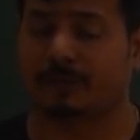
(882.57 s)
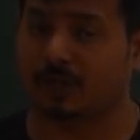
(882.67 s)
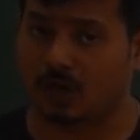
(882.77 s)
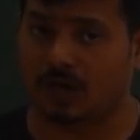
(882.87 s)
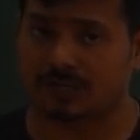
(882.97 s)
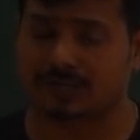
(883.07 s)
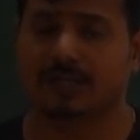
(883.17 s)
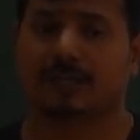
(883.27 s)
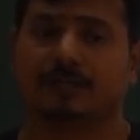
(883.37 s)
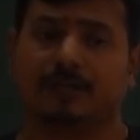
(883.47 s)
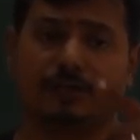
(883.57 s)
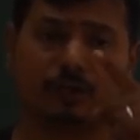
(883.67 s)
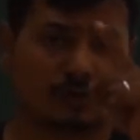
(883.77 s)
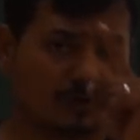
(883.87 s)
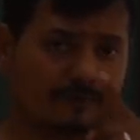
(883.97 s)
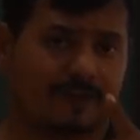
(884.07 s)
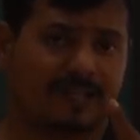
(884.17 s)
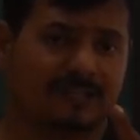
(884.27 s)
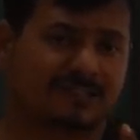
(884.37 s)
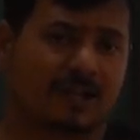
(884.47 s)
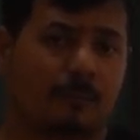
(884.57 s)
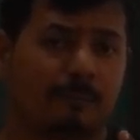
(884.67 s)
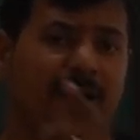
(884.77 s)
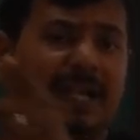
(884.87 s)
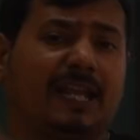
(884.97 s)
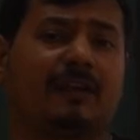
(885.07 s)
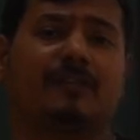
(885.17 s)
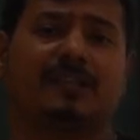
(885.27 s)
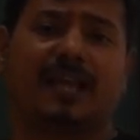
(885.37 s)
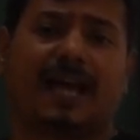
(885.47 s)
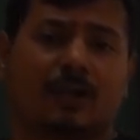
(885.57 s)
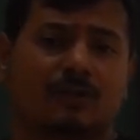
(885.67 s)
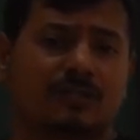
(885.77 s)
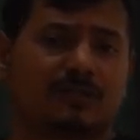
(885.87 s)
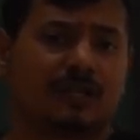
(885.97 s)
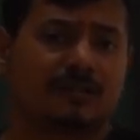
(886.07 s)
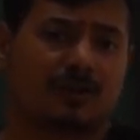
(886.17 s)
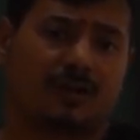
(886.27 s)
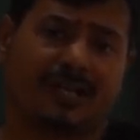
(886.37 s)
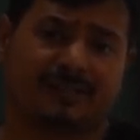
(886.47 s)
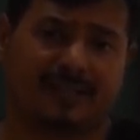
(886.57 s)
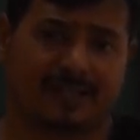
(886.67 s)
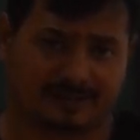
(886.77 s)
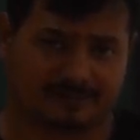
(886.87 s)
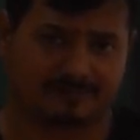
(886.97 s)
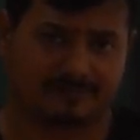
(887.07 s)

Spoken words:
Because the nucleophile is competing with the halogen that is already there.